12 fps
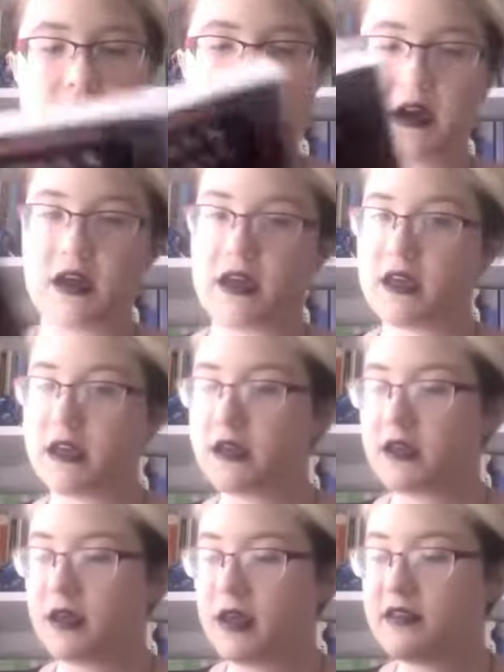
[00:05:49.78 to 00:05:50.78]

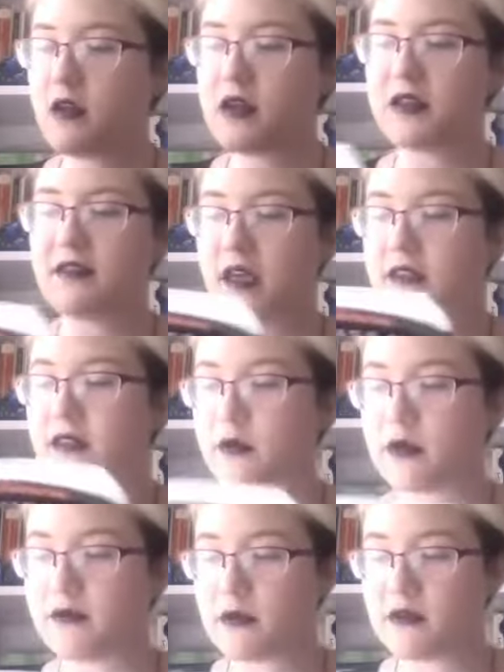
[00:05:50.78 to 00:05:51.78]
It's not exactly
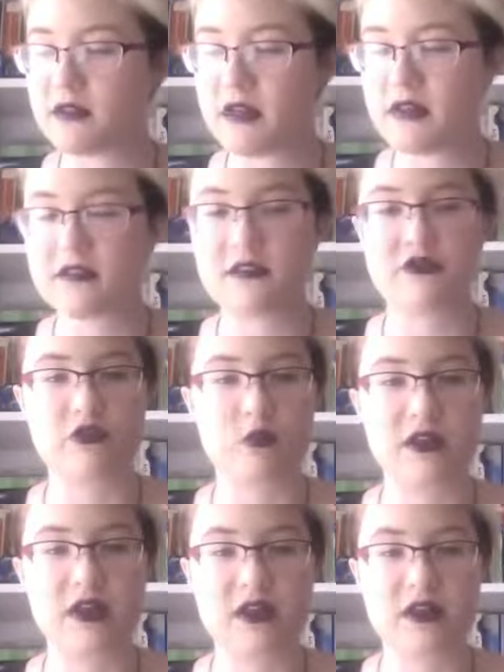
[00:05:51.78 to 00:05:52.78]
one of those things that you
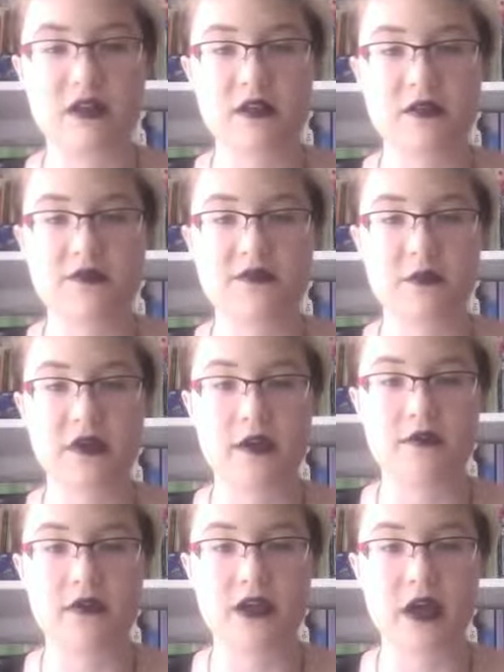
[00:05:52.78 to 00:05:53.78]
read from
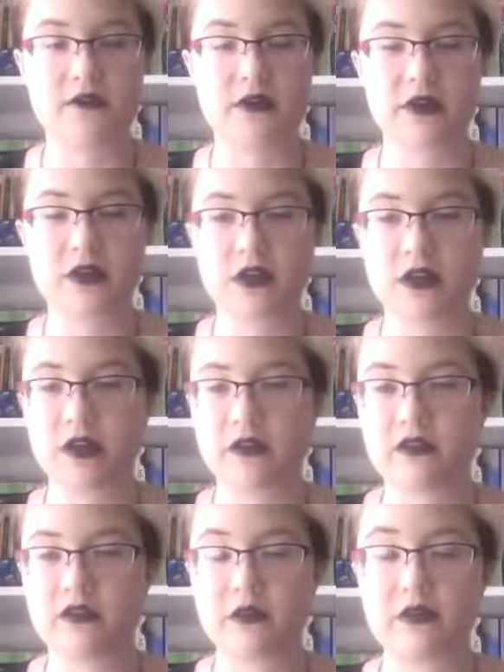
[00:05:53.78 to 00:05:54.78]
cover to cover,
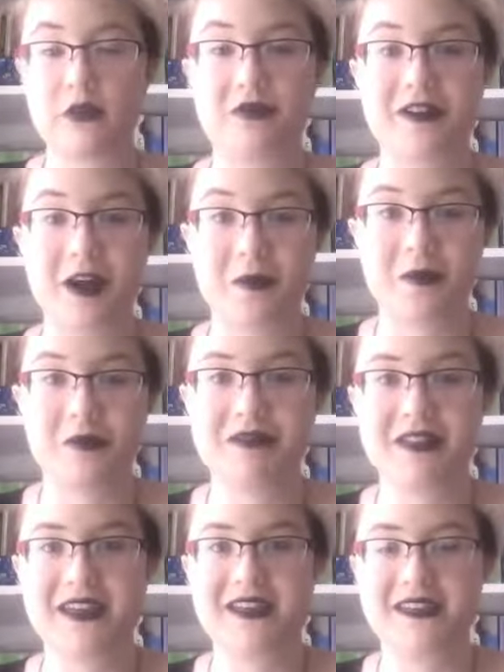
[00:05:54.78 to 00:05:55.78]
so you'll
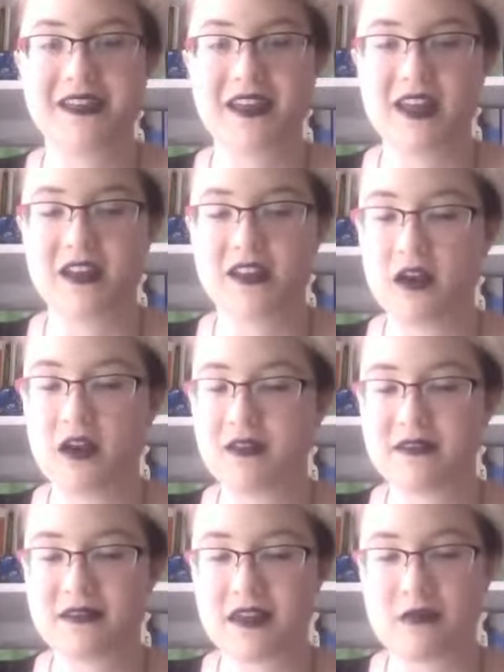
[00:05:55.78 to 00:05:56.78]
probably not
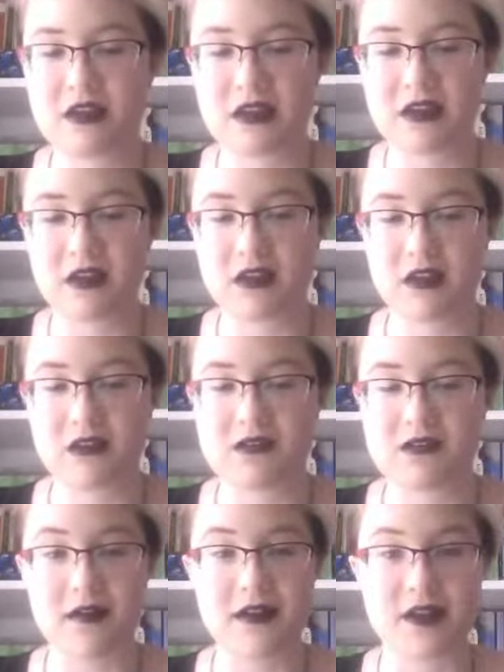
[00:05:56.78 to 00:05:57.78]
see me
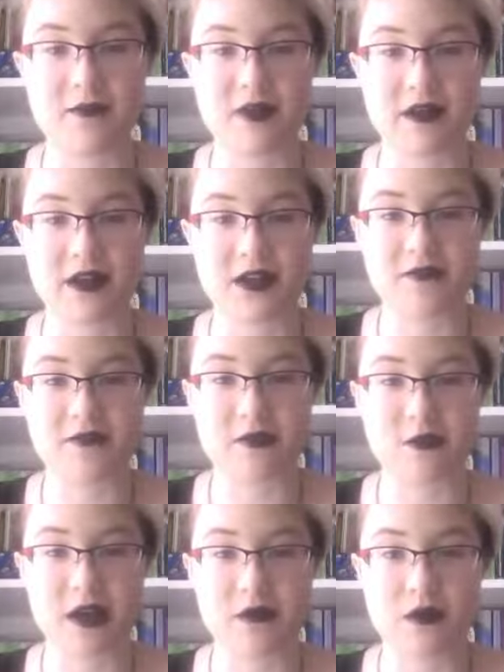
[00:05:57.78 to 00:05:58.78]
talking about it
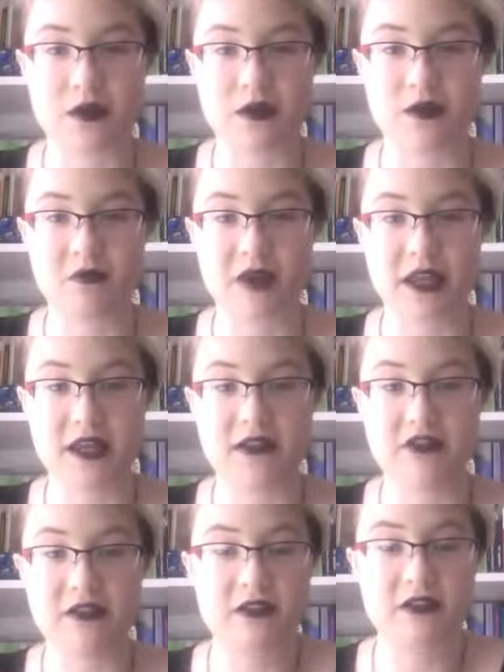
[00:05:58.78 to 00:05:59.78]
from now on, but
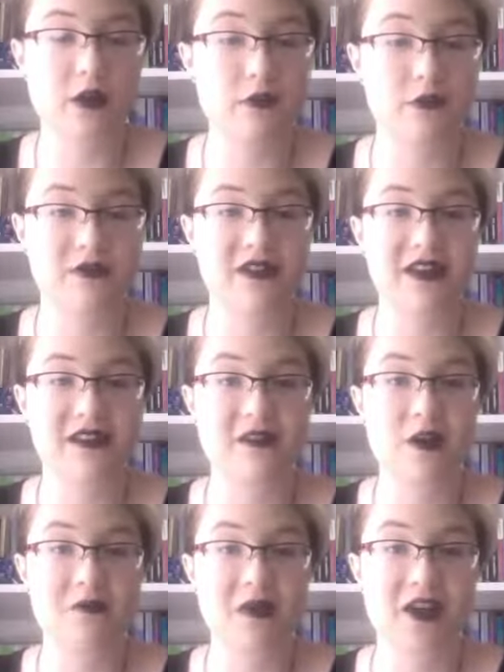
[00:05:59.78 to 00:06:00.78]
just know that it's
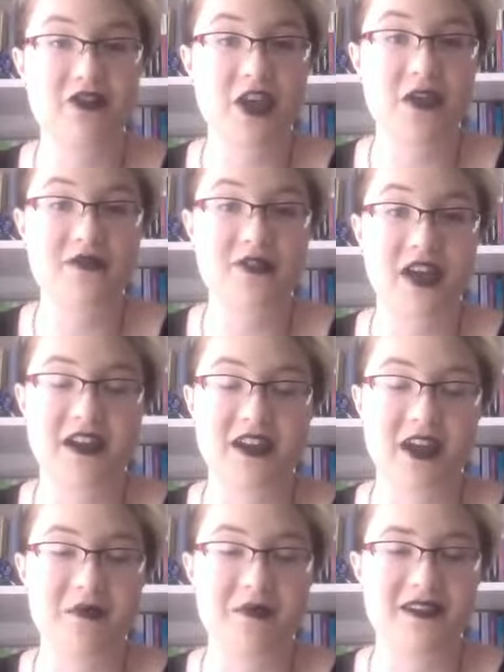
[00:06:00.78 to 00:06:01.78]
on my shelf and
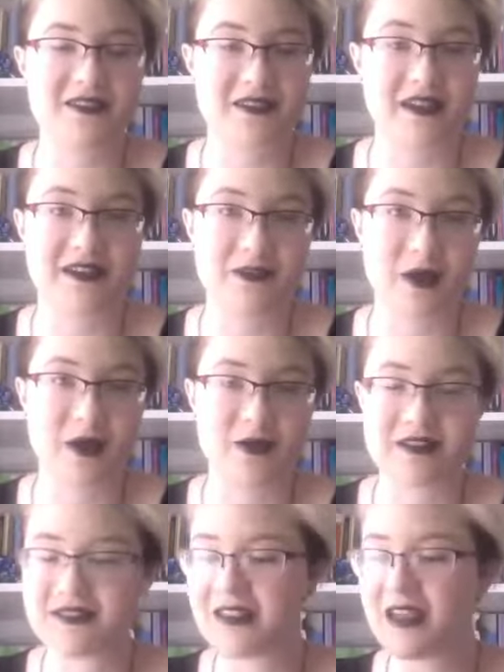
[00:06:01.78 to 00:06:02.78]
I'm excited about
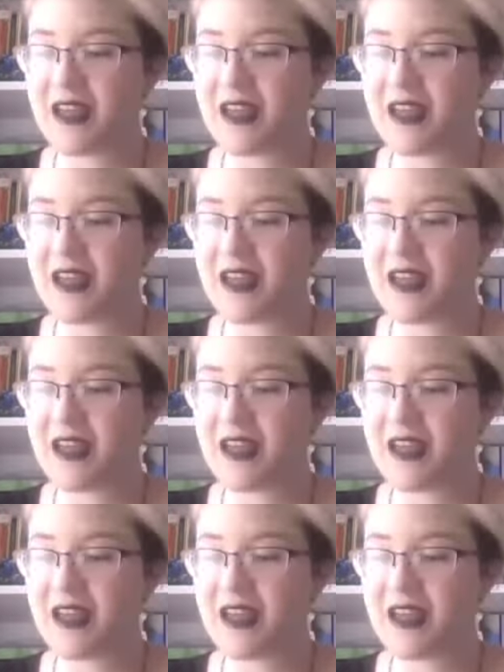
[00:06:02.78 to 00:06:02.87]
it.